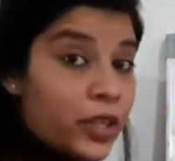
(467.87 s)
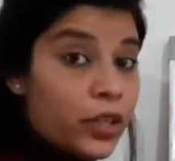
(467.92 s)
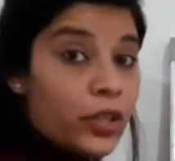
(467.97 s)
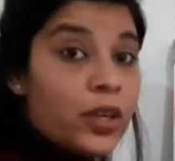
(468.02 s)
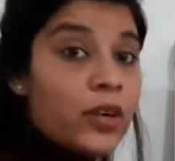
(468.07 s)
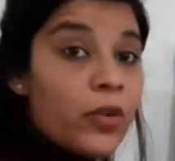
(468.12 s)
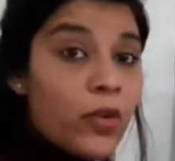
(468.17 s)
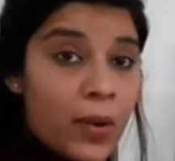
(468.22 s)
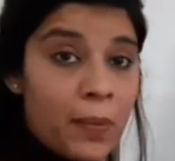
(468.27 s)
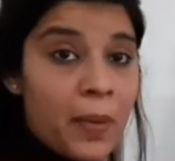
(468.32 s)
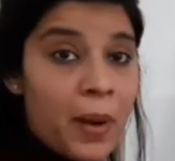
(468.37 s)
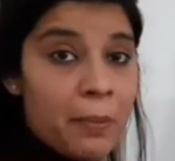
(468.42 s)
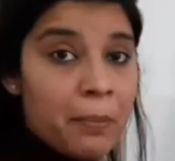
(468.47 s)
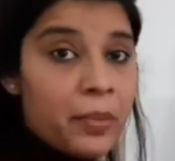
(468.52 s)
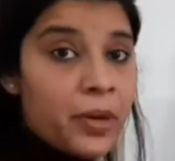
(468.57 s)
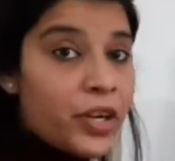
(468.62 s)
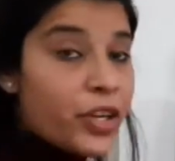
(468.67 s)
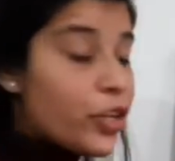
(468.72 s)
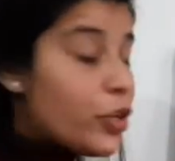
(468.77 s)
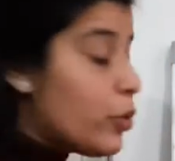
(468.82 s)

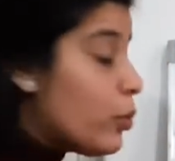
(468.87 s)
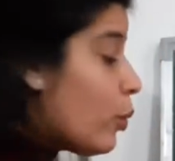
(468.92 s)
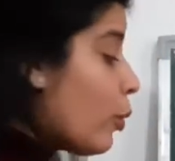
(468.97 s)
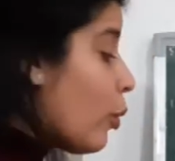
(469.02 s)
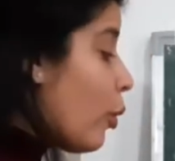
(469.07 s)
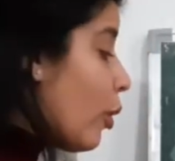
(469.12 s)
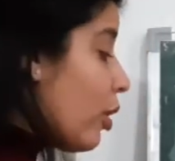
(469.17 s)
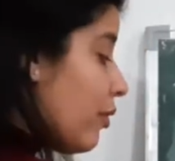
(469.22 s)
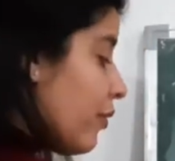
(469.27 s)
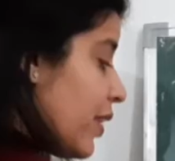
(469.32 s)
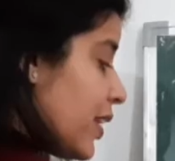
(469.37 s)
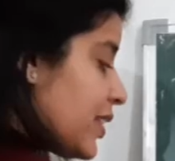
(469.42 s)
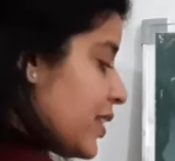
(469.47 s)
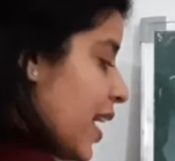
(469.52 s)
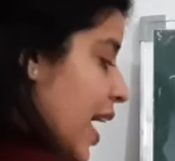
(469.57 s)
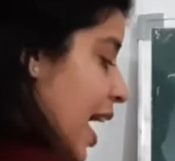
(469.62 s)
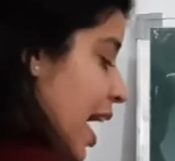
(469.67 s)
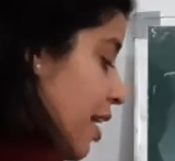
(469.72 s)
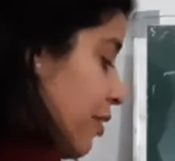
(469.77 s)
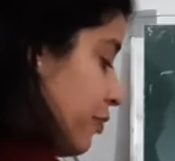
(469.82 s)
remember, you always
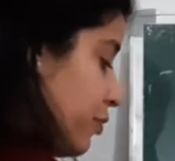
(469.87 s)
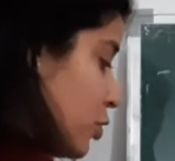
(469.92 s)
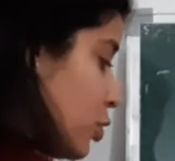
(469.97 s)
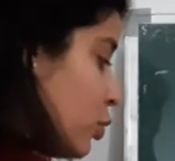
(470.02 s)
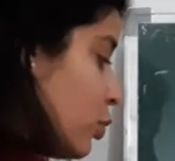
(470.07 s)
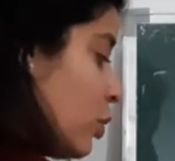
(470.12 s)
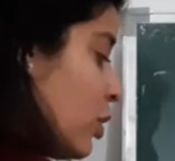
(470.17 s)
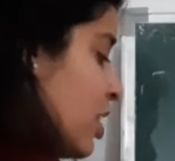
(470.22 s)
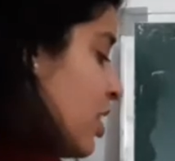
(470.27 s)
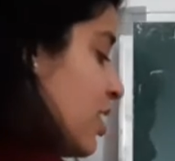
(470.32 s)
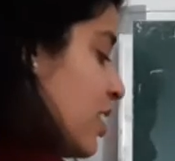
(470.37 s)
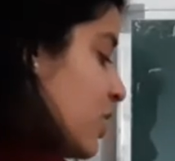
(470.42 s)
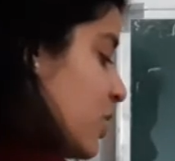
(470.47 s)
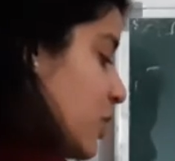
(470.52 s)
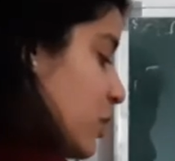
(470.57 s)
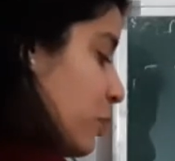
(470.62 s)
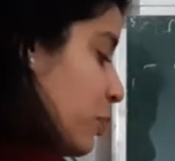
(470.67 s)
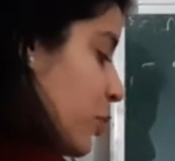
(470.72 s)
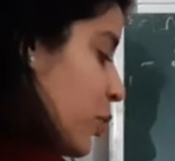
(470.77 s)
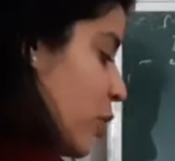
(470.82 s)
have to
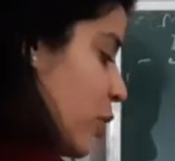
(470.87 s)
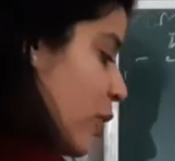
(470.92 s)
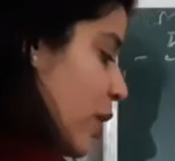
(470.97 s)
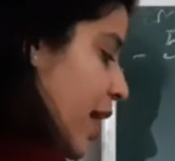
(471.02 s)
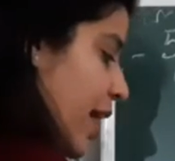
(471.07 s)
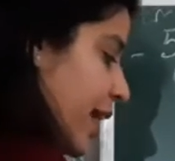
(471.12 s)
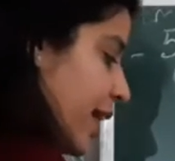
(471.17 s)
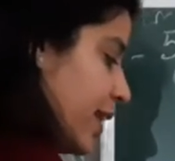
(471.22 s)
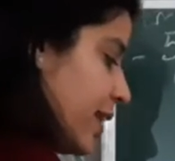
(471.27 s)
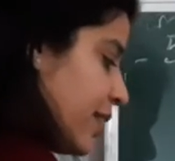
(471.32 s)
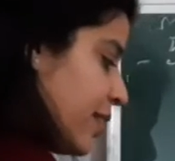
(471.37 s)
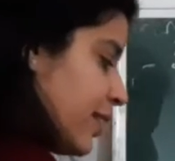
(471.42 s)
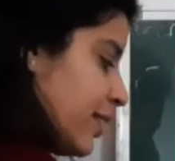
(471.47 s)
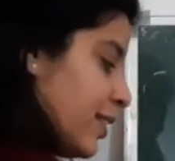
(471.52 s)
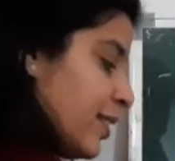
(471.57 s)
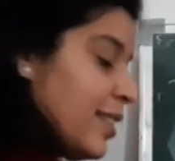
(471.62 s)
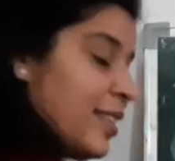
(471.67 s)
subtract